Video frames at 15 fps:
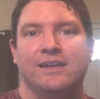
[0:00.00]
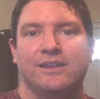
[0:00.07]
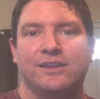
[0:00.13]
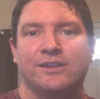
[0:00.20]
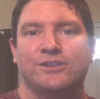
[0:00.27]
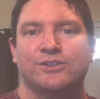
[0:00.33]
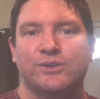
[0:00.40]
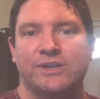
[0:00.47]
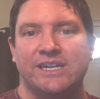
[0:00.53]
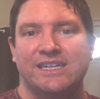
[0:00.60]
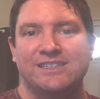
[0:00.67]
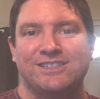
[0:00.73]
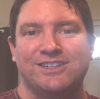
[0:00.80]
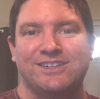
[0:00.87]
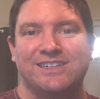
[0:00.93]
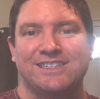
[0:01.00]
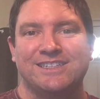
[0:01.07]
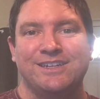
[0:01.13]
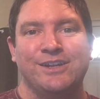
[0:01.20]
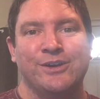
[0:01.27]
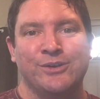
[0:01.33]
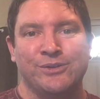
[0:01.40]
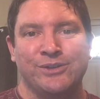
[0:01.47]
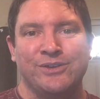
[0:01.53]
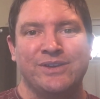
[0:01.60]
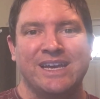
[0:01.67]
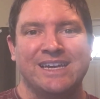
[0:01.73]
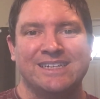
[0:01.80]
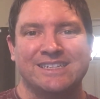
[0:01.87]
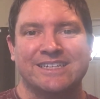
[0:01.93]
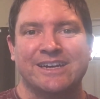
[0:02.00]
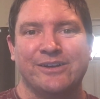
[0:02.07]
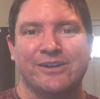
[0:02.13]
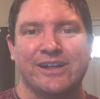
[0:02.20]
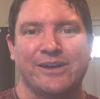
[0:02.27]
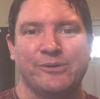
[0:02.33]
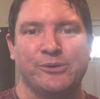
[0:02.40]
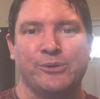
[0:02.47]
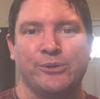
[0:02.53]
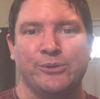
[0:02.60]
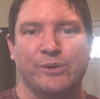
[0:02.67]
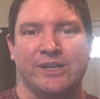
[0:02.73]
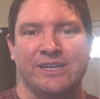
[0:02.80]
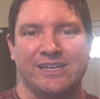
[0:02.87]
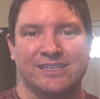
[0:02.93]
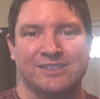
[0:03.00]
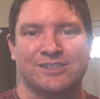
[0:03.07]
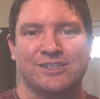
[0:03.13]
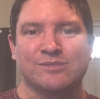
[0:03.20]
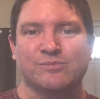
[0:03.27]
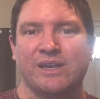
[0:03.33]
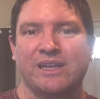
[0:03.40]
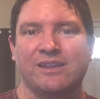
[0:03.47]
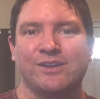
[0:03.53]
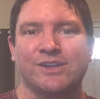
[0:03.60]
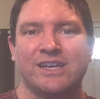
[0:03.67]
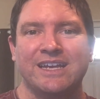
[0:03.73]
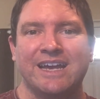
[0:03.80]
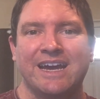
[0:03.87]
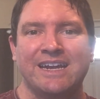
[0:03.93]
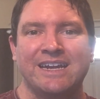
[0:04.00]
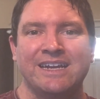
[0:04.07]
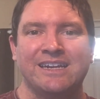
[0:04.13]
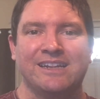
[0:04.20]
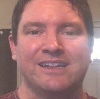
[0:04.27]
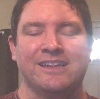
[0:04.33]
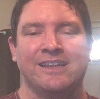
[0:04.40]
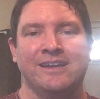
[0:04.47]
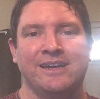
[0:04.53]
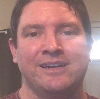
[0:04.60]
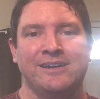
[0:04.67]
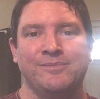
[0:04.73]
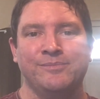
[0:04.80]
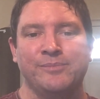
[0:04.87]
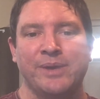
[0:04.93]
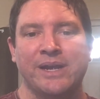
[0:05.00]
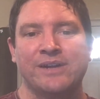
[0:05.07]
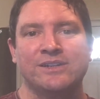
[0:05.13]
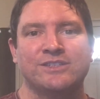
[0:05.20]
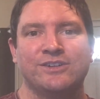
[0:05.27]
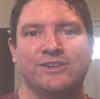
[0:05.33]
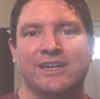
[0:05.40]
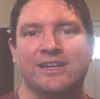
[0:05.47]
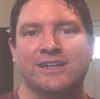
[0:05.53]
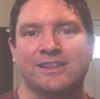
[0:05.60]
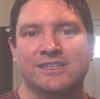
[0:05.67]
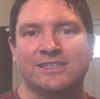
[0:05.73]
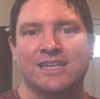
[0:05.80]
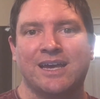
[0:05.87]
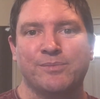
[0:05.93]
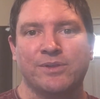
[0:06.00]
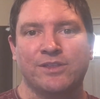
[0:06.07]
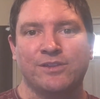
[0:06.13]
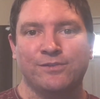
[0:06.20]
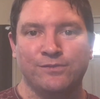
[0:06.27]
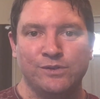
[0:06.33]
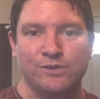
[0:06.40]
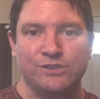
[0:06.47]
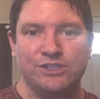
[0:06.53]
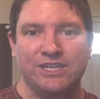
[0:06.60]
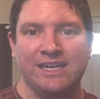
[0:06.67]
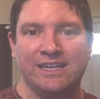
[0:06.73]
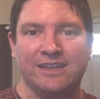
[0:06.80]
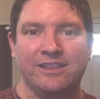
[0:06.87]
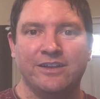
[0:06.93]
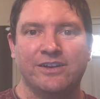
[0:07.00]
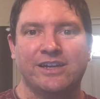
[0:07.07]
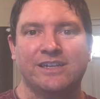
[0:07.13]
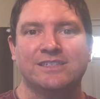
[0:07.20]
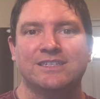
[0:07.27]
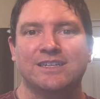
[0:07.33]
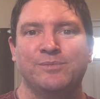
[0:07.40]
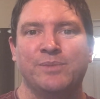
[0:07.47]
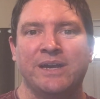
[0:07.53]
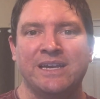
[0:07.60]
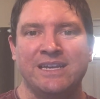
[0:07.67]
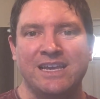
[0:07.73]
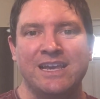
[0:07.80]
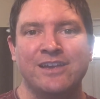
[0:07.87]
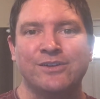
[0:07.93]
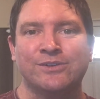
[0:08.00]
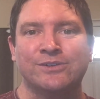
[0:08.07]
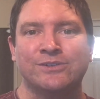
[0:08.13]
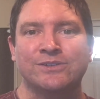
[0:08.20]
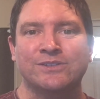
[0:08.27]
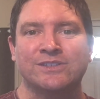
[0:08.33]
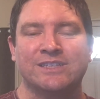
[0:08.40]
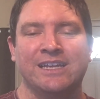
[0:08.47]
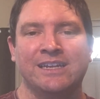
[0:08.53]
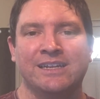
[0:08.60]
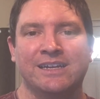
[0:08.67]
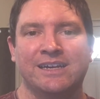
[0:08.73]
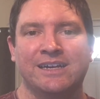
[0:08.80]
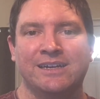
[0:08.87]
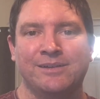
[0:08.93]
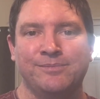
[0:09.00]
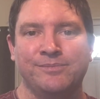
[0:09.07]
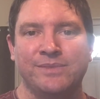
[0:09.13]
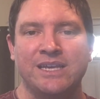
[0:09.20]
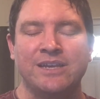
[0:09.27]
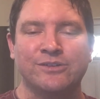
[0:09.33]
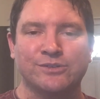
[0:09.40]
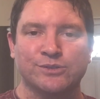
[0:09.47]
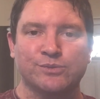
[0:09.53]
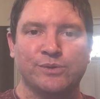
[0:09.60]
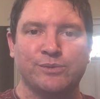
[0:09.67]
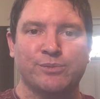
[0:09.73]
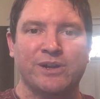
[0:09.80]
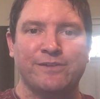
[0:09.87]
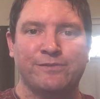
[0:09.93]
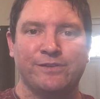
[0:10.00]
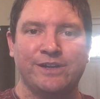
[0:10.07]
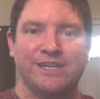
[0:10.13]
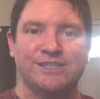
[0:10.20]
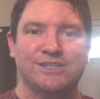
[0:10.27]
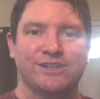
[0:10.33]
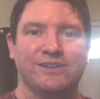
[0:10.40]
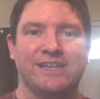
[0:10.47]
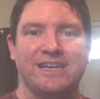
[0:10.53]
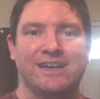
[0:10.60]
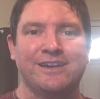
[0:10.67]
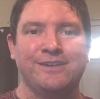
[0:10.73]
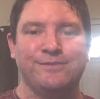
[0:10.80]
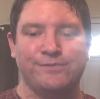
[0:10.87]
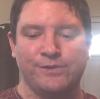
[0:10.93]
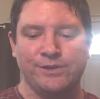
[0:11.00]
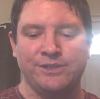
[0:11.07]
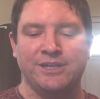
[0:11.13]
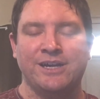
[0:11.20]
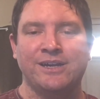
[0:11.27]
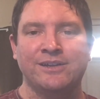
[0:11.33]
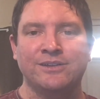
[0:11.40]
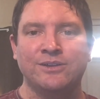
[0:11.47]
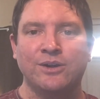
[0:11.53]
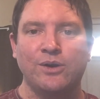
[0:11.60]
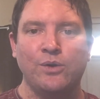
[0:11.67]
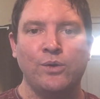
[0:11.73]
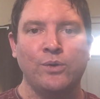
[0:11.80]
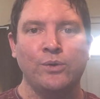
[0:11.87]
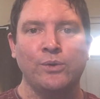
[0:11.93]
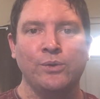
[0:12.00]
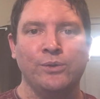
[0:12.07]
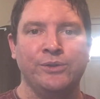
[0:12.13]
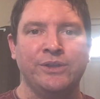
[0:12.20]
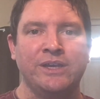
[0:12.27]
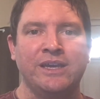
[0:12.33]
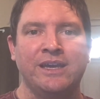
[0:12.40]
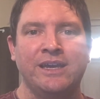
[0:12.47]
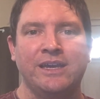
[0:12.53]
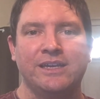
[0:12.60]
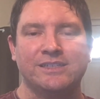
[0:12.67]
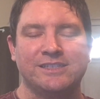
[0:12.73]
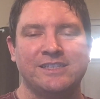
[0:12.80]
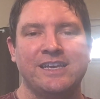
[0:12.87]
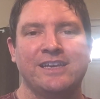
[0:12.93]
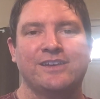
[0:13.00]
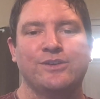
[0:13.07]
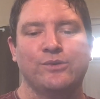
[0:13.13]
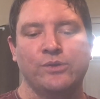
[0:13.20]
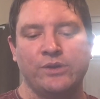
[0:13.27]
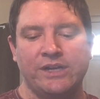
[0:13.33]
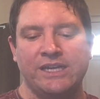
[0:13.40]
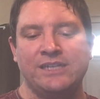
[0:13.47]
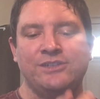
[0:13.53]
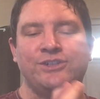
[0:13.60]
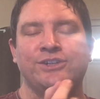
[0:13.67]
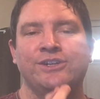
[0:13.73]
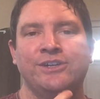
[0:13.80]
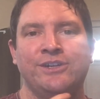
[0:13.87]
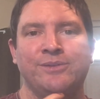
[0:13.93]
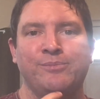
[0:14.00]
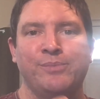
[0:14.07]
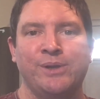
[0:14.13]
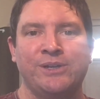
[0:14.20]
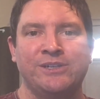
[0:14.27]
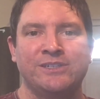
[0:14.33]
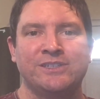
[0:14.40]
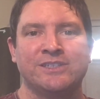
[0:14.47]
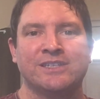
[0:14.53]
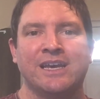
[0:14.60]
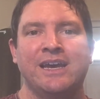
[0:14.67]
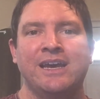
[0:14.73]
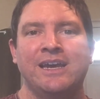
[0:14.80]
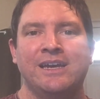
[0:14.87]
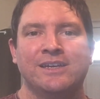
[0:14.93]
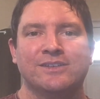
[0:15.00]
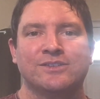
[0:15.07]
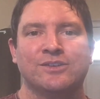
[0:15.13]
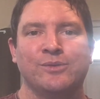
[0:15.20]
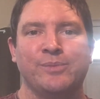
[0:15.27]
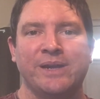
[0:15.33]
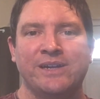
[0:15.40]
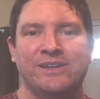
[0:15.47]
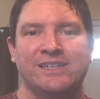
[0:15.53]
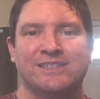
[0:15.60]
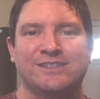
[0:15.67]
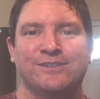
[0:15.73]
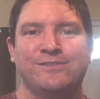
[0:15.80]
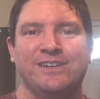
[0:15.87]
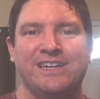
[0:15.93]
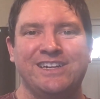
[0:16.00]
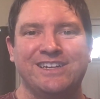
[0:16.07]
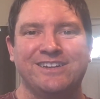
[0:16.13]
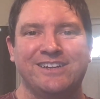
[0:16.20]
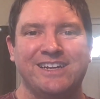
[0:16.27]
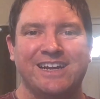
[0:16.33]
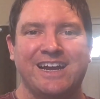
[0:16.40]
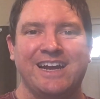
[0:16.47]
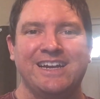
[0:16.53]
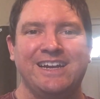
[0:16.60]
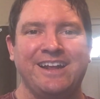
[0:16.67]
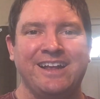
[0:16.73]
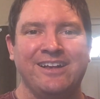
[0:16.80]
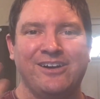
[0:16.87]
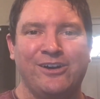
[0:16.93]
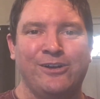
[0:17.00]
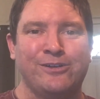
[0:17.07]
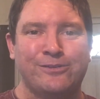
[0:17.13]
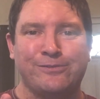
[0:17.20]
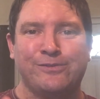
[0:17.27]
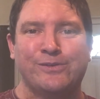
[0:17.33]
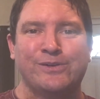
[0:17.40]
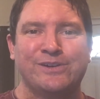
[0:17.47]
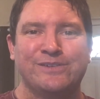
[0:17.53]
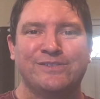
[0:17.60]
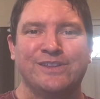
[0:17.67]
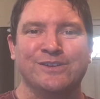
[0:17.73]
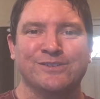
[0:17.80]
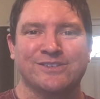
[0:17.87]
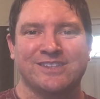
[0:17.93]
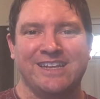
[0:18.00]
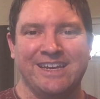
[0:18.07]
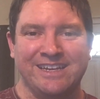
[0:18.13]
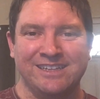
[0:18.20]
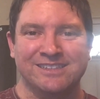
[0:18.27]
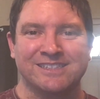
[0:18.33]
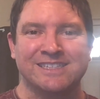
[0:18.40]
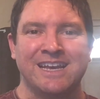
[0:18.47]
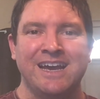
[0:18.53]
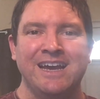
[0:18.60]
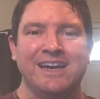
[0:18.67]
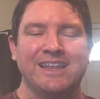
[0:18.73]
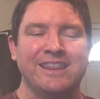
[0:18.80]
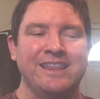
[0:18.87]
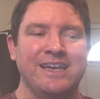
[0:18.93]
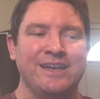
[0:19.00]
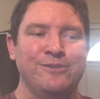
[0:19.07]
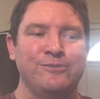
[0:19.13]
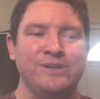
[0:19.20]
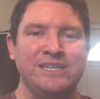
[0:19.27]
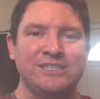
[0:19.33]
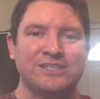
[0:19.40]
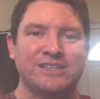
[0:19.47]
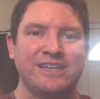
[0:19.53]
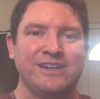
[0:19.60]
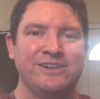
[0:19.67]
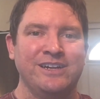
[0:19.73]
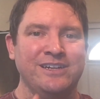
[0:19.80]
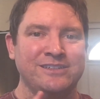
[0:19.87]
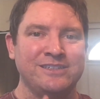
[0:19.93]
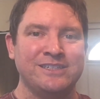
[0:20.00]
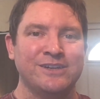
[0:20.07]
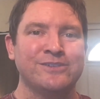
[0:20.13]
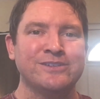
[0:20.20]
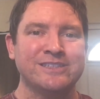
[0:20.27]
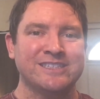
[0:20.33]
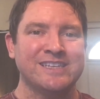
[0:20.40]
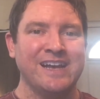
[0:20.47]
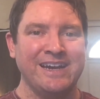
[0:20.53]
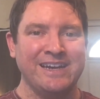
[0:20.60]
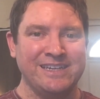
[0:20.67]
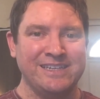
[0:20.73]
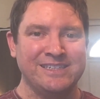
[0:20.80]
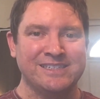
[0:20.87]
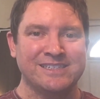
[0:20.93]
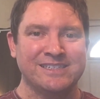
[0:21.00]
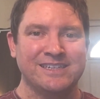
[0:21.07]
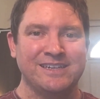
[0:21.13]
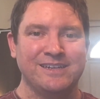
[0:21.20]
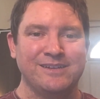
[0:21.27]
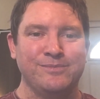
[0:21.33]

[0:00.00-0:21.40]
The short answer is no, you can't tell how old one is just by looking at it. The parrots are not at the top of the food chain, and they're hunted by eagles, and eagles will preferentially hunt for young, old, sick, or injured birds. So parrots are very good at hiding all four of those things. They reach their adult size